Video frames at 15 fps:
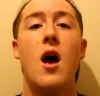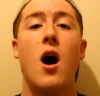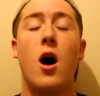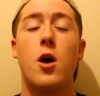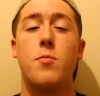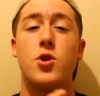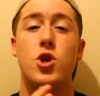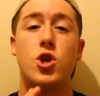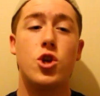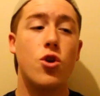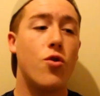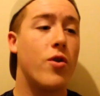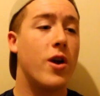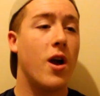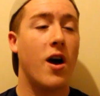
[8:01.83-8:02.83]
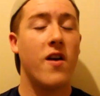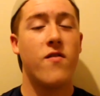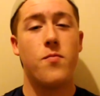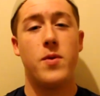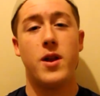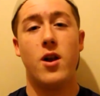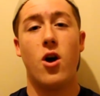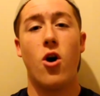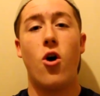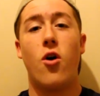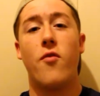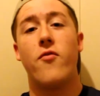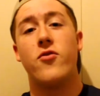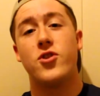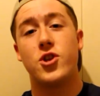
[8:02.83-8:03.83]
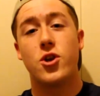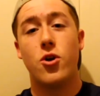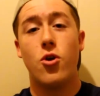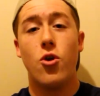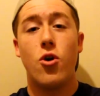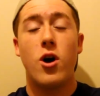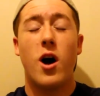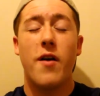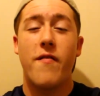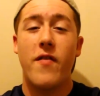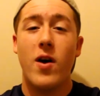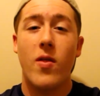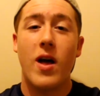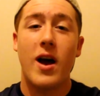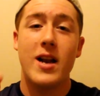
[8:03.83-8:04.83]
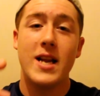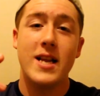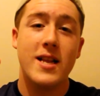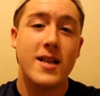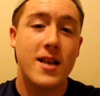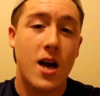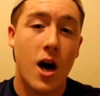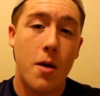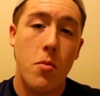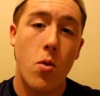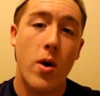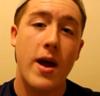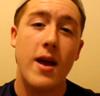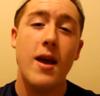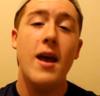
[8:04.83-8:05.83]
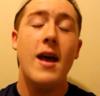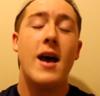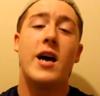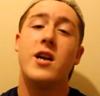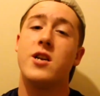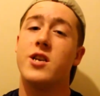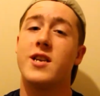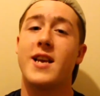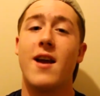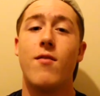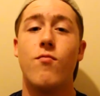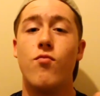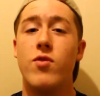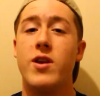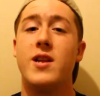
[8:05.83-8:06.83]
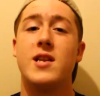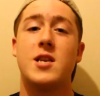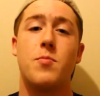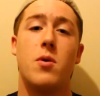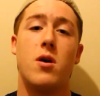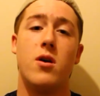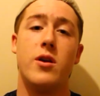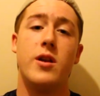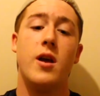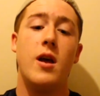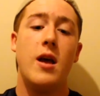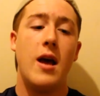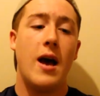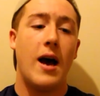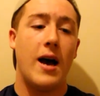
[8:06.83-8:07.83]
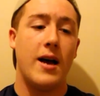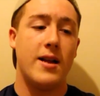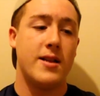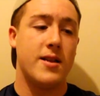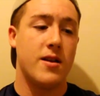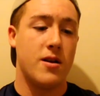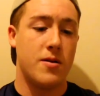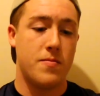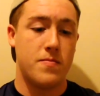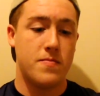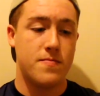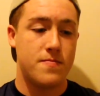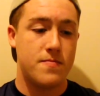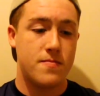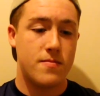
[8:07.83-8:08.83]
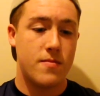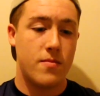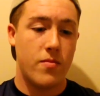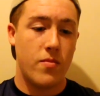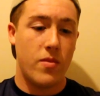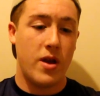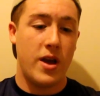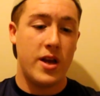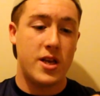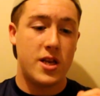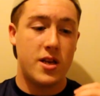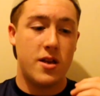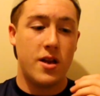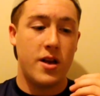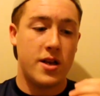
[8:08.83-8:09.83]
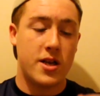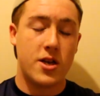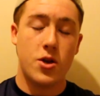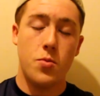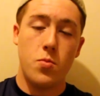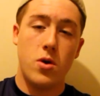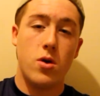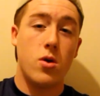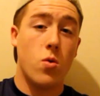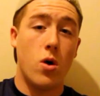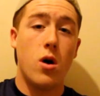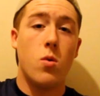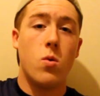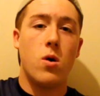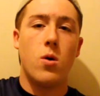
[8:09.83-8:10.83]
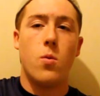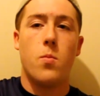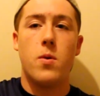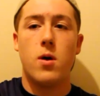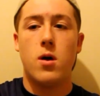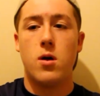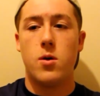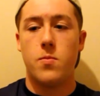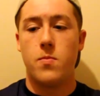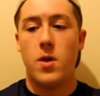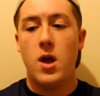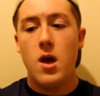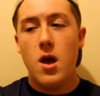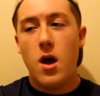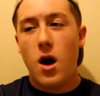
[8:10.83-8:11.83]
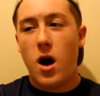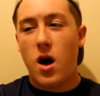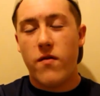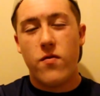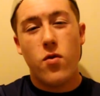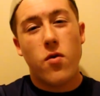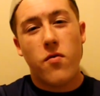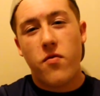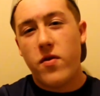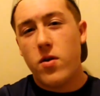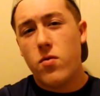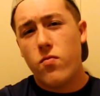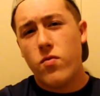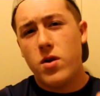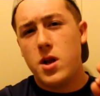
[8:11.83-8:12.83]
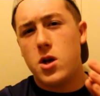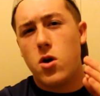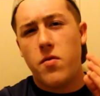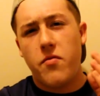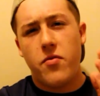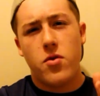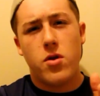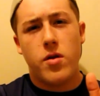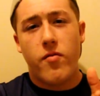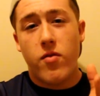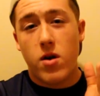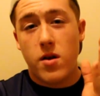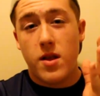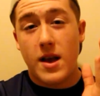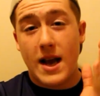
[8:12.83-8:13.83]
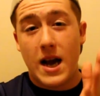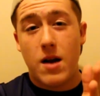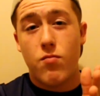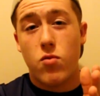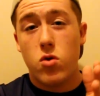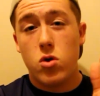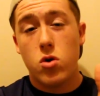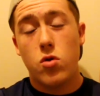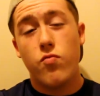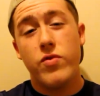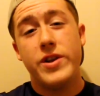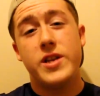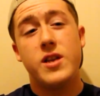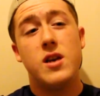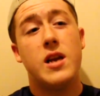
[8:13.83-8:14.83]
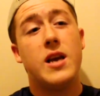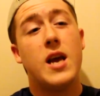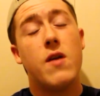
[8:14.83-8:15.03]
I'm sorry I've been off for so long. I felt that I needed to come away and just get re-inspired, and it's took me quite a while, but I've not felt really confident in front of the camera recently.